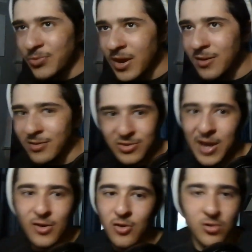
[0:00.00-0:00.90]
then
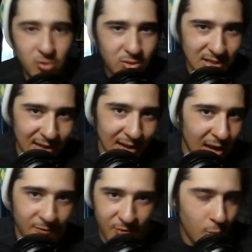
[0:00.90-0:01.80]
they are losing
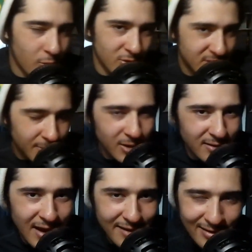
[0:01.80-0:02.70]
a viewer or something
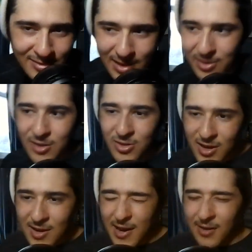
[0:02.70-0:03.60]
like that. Like they, they
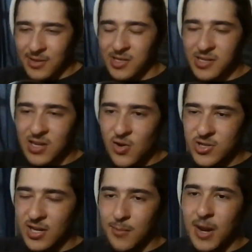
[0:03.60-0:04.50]
think in that like
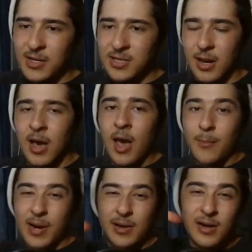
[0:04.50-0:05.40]
scarcity mindset.
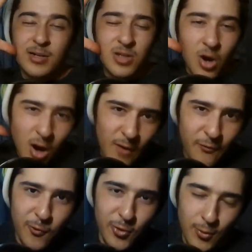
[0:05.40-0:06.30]
But I'd like to
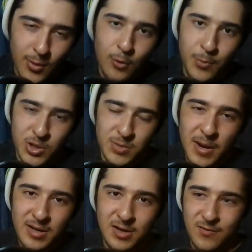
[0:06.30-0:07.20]
offer you a new
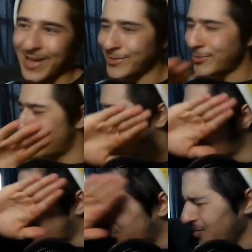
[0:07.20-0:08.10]
perspective that just
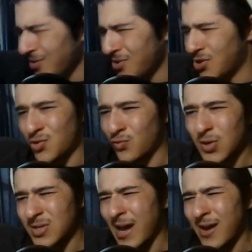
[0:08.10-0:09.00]
completely
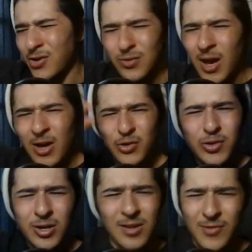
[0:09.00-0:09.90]
destroys that. And you you
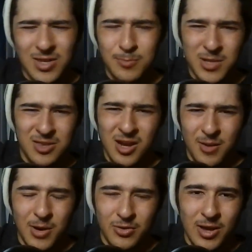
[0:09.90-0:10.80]
shouldn't even be thinking
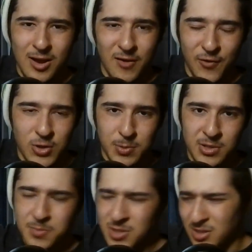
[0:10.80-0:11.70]
about that in the first
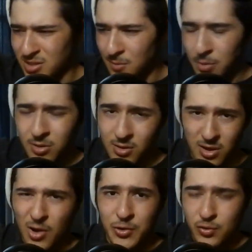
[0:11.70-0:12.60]
place because it's completely
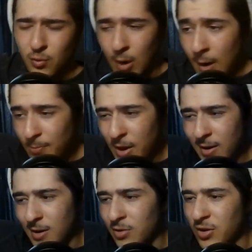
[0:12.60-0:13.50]
untrue.
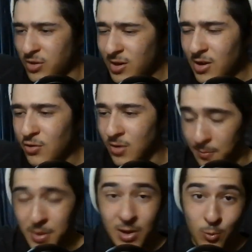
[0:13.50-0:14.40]
And the thing that you're
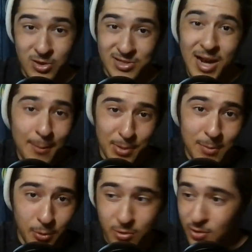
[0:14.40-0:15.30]
competing with is not
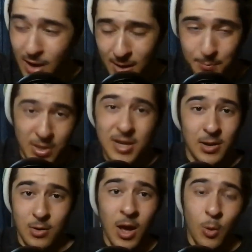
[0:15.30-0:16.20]
people. You're not
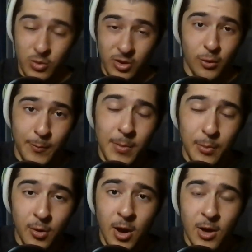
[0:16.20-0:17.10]
competing with other
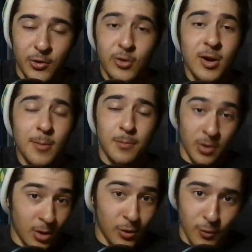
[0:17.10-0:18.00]
people. You're com-
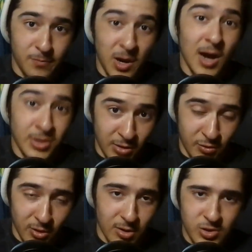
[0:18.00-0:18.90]
other content
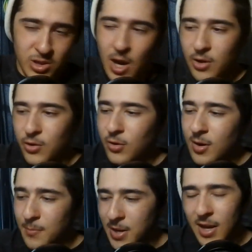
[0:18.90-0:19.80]
creators. You're
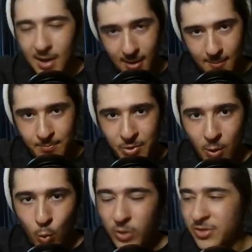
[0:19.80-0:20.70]
competing
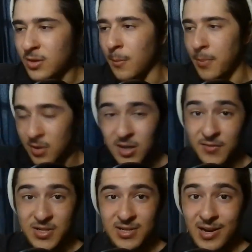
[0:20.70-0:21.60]
with the
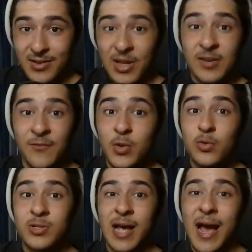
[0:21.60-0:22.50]
beliefs that the
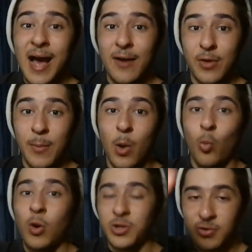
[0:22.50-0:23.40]
viewers have about
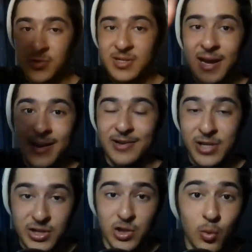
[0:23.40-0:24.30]
what you're saying
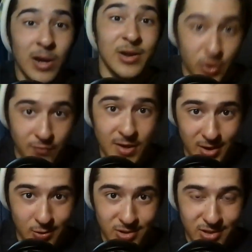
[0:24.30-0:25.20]
to do in your
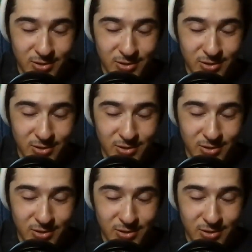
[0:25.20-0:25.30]
videos,